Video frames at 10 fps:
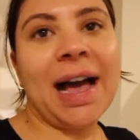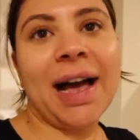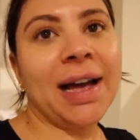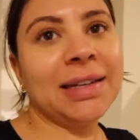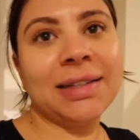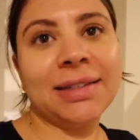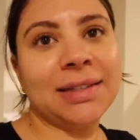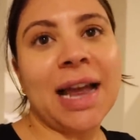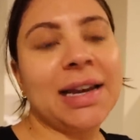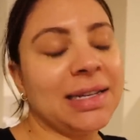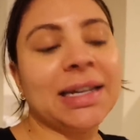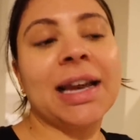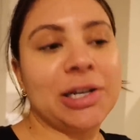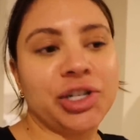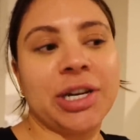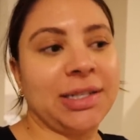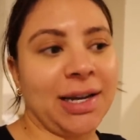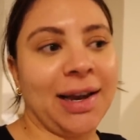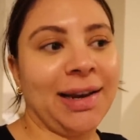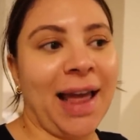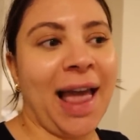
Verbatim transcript: I need to get shit done.